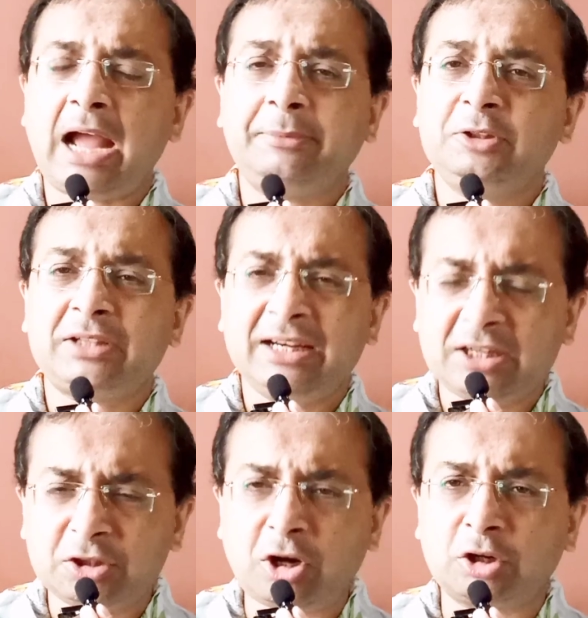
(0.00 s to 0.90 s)
I mean to say, let
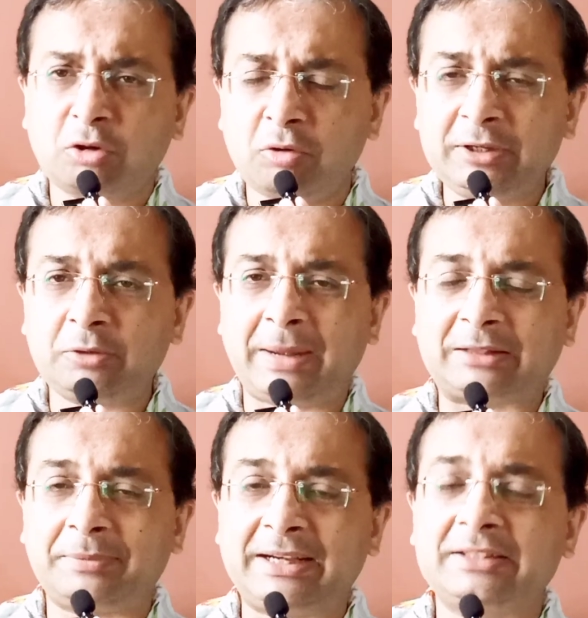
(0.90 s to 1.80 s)
us not go into
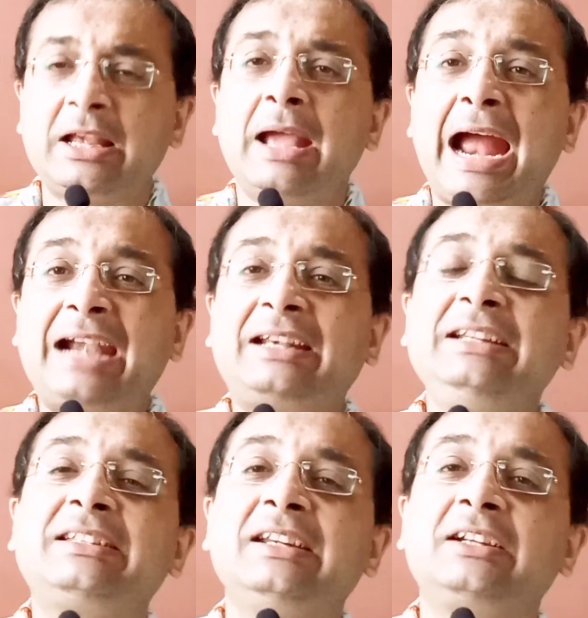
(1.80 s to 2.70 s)
mathematics. At
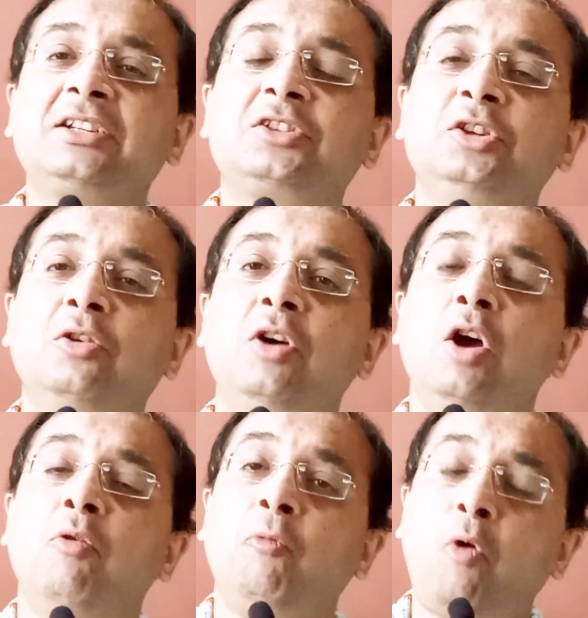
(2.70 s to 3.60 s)
least let us know
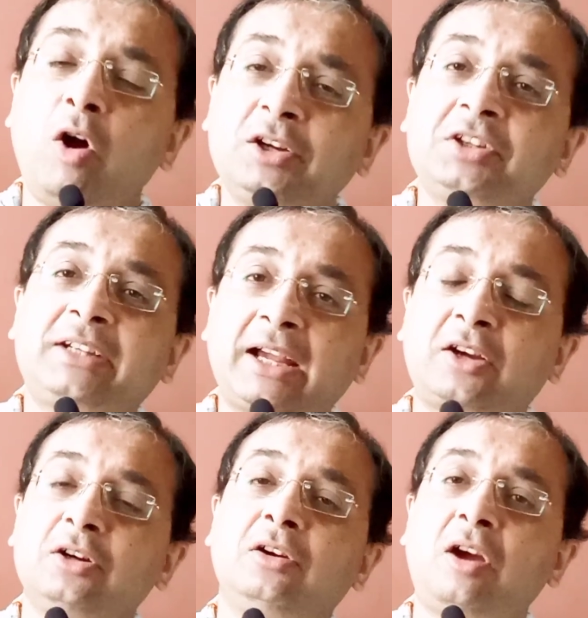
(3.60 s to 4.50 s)
what
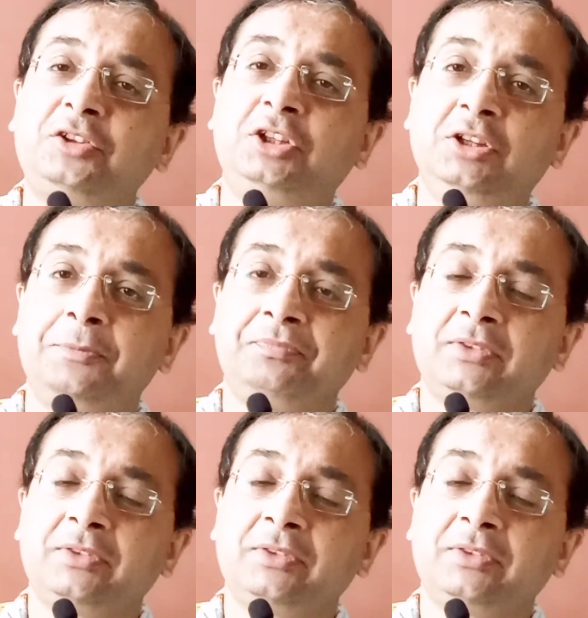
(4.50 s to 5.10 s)
technology